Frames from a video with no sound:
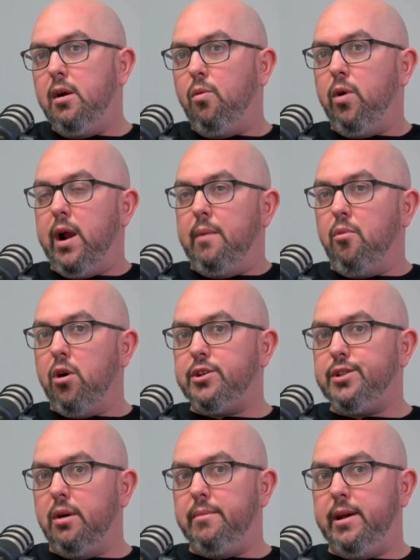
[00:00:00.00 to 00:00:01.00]
What I more
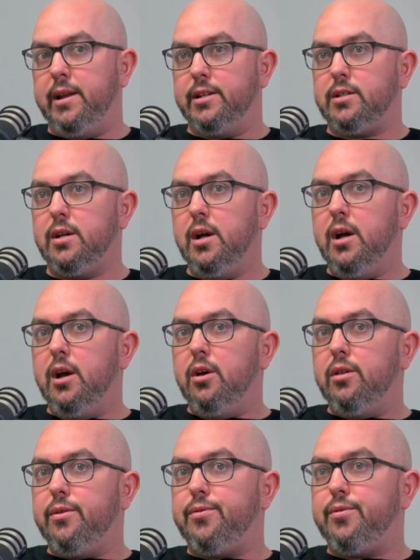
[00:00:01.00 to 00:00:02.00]
so mean is
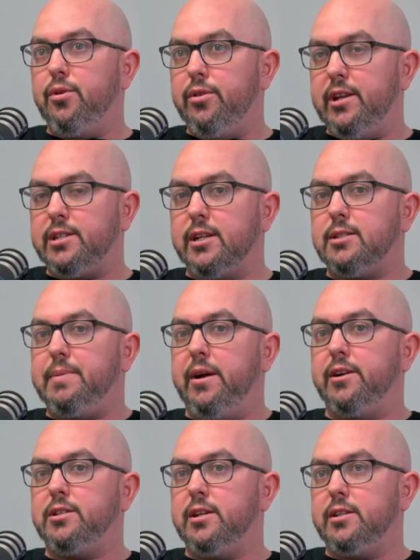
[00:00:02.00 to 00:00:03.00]
through these
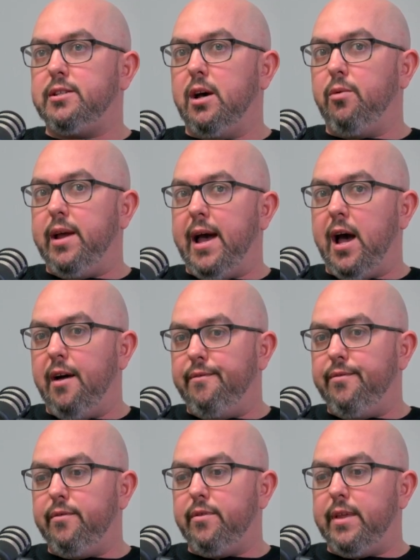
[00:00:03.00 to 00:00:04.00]
experiences that we
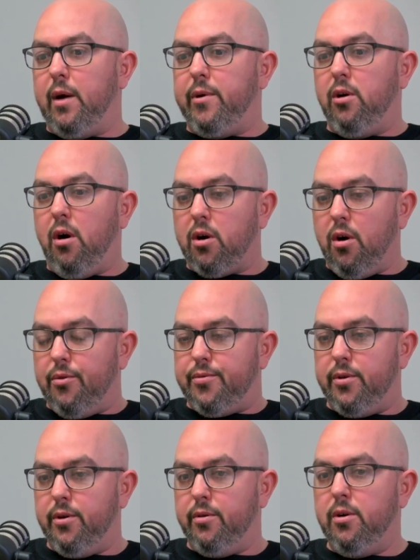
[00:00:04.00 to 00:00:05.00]
have, that we all go
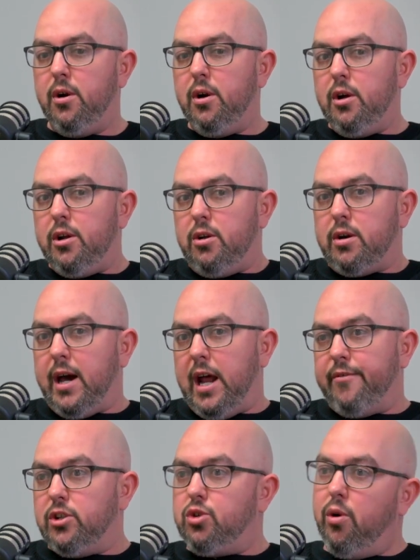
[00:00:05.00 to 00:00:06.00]
through, you kind of
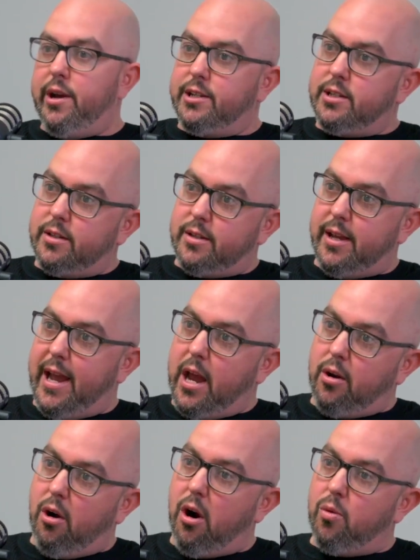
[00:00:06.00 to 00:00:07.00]
have a choice to
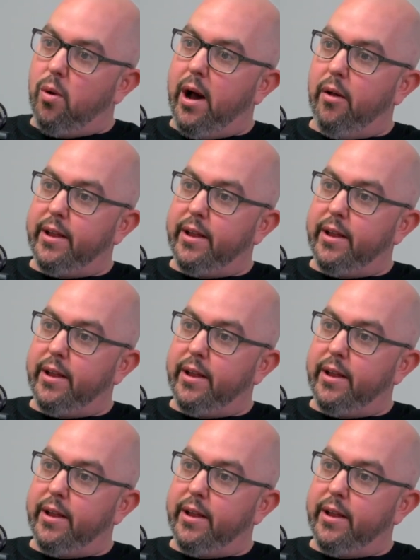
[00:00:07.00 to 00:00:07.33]
handle hard well.